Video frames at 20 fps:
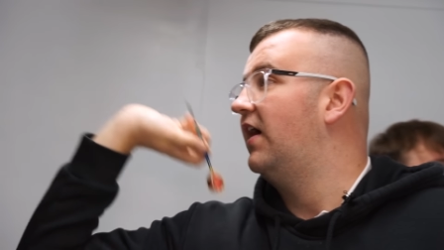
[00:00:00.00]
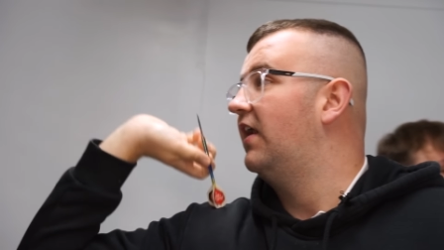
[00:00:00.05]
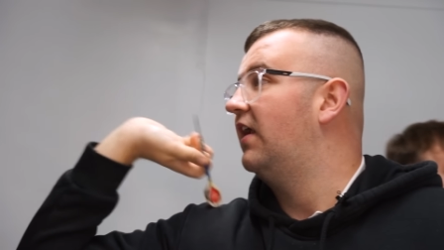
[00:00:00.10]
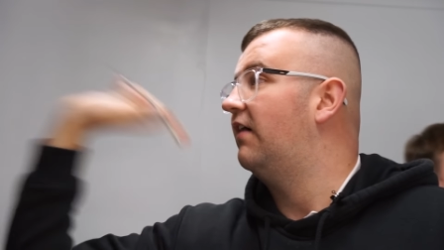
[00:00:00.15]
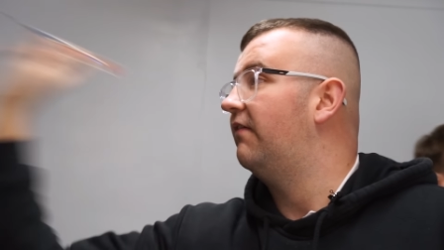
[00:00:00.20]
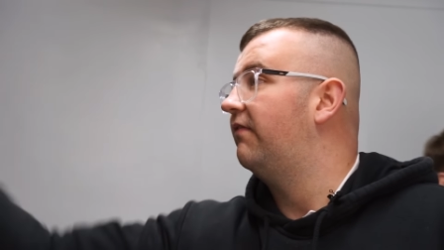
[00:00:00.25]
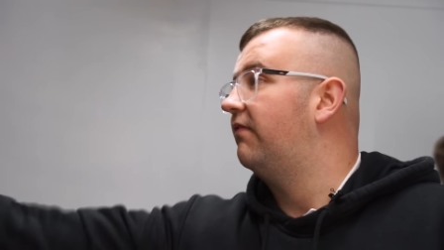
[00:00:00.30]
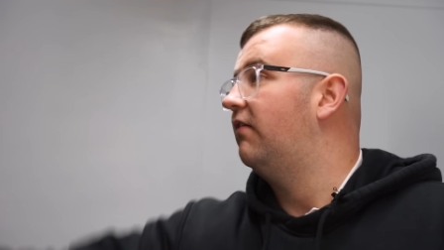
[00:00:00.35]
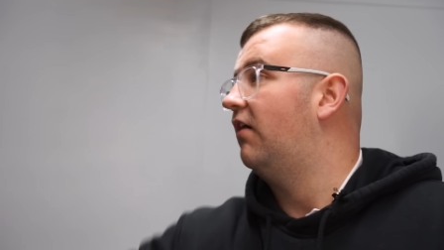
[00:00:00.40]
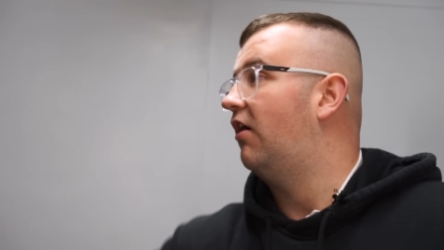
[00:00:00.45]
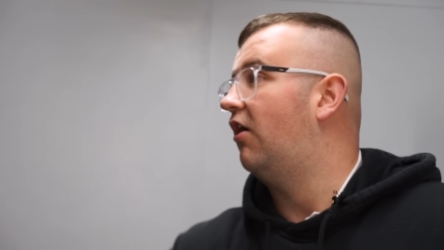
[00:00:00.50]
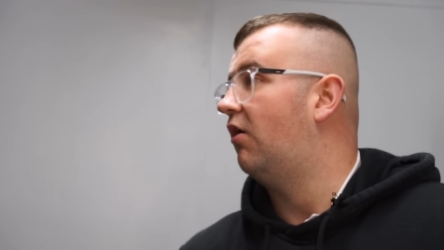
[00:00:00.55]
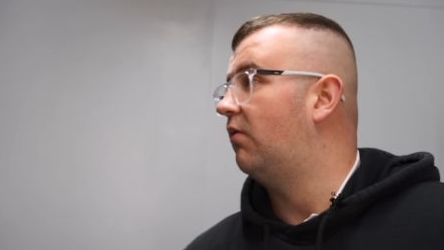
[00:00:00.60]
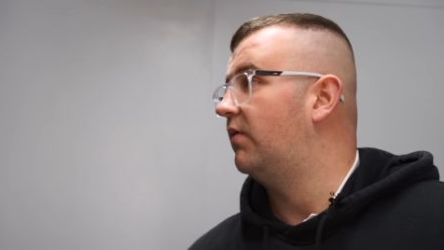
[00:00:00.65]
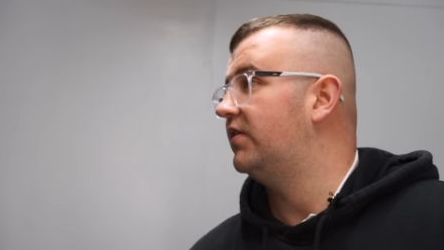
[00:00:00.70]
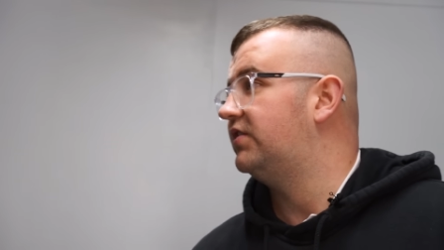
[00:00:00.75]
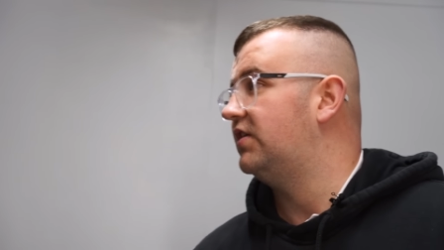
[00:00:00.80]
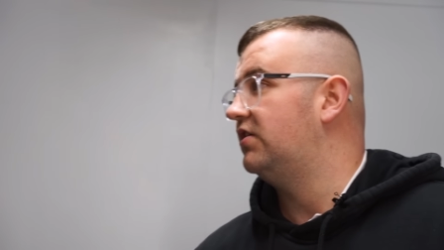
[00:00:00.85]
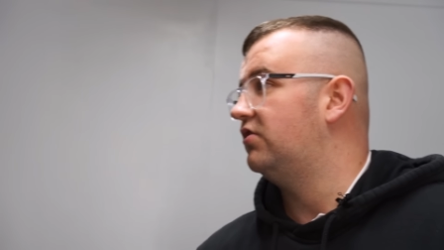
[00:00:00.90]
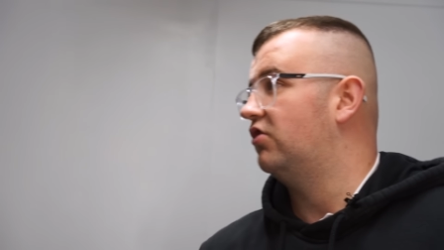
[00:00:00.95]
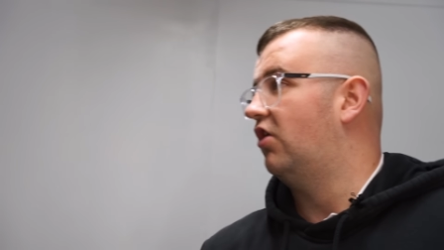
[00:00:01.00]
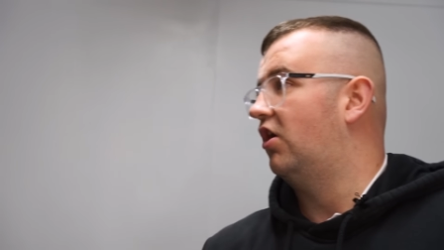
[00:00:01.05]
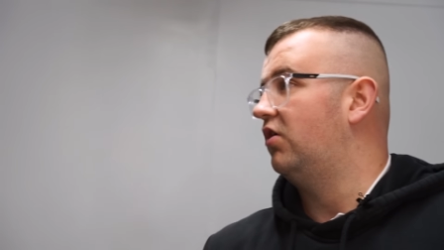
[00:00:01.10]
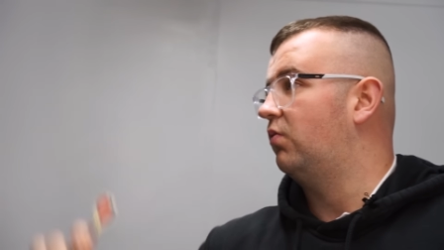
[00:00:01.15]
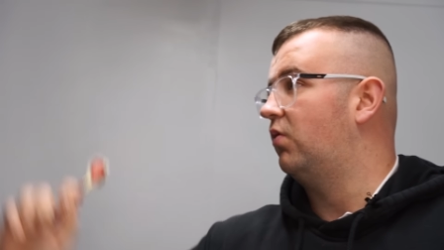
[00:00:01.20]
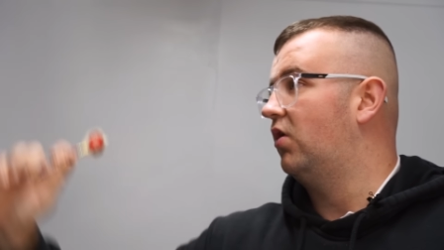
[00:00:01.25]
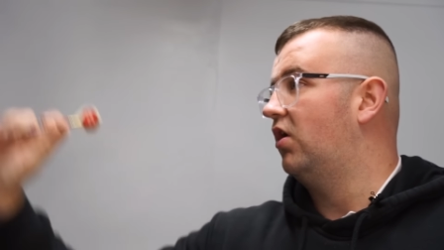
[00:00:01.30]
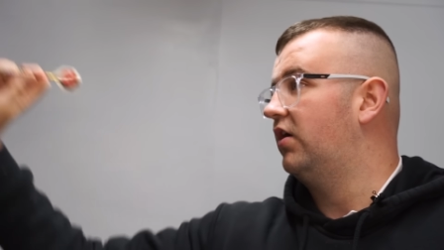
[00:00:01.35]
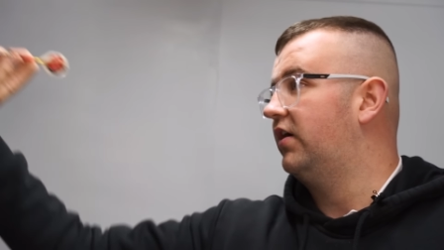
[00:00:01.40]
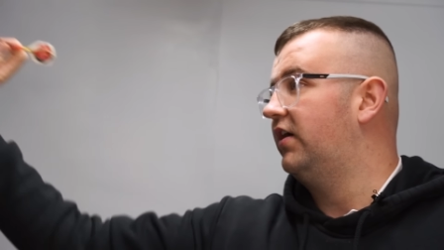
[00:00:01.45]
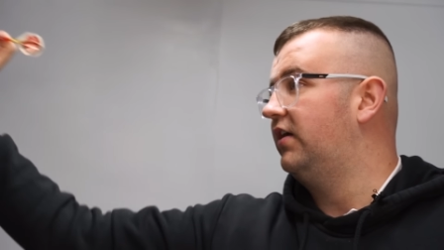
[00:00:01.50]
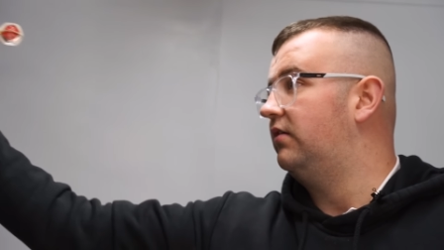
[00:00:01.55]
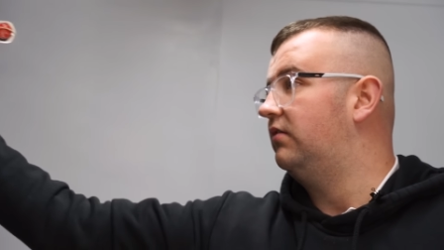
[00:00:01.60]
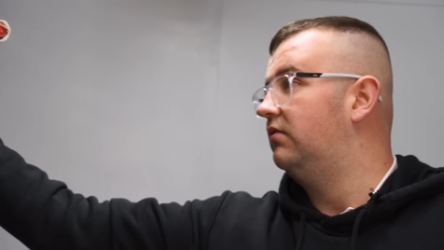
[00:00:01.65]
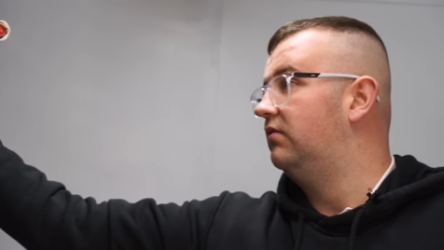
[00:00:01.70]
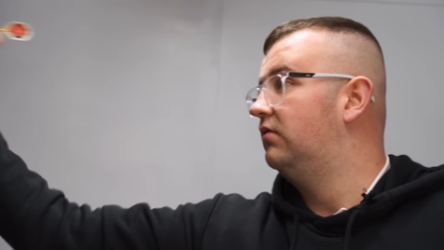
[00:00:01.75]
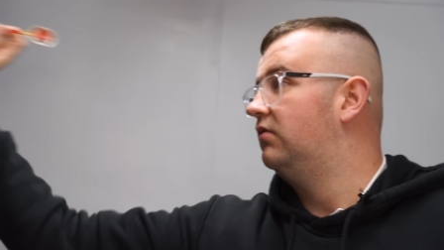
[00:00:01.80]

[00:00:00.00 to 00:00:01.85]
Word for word: and I've always enjoyed working.